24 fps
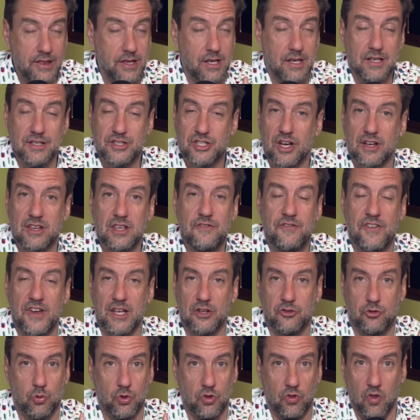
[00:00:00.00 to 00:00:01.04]
think Kentucky
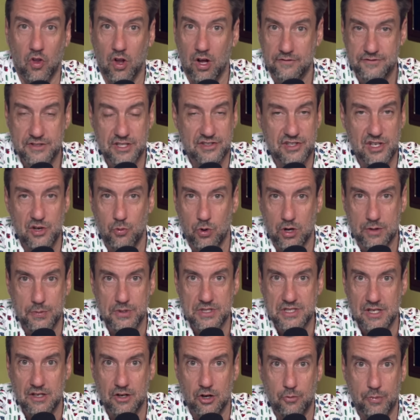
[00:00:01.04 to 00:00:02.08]
fans would love to see Rick
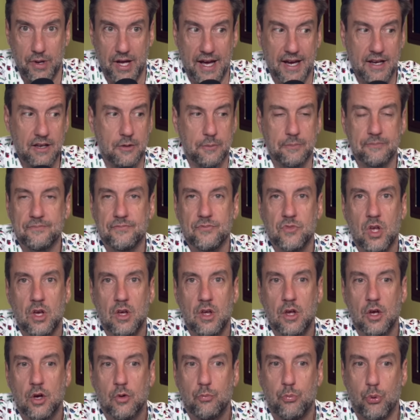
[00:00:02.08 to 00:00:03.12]
Pitino back.
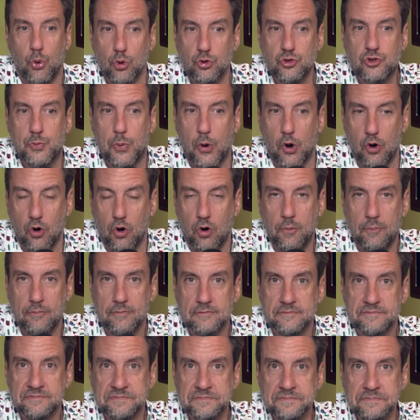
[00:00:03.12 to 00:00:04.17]
Bruce Pearl.
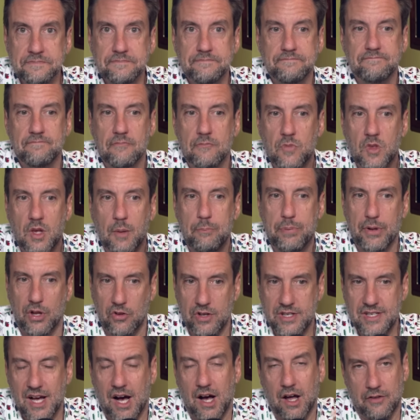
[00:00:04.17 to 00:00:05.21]

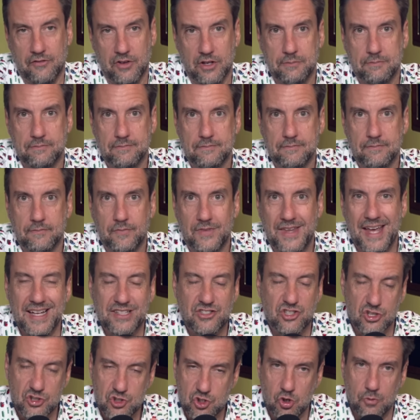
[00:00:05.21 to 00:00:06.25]
Billy Donovan. That's
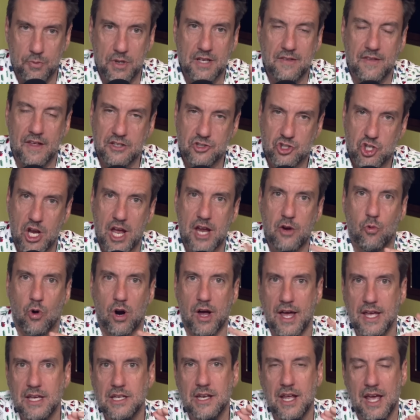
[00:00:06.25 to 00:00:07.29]
assuming that Jay
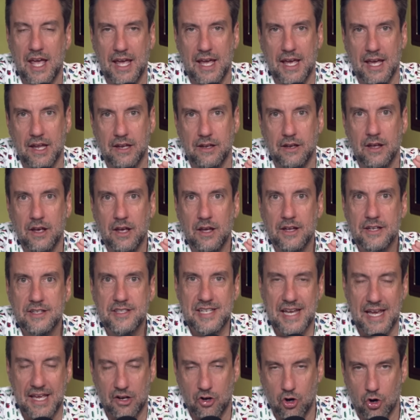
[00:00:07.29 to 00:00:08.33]
Wright and
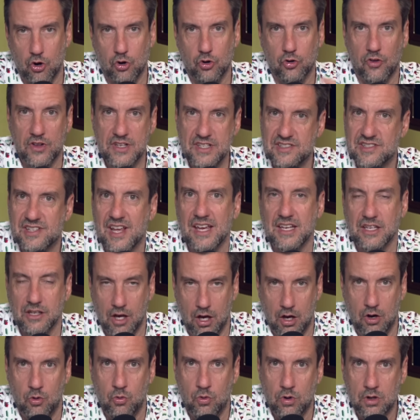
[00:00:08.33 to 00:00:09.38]
Dan Hurley say
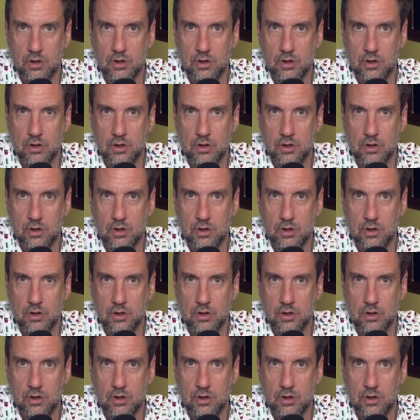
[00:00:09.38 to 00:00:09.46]
no.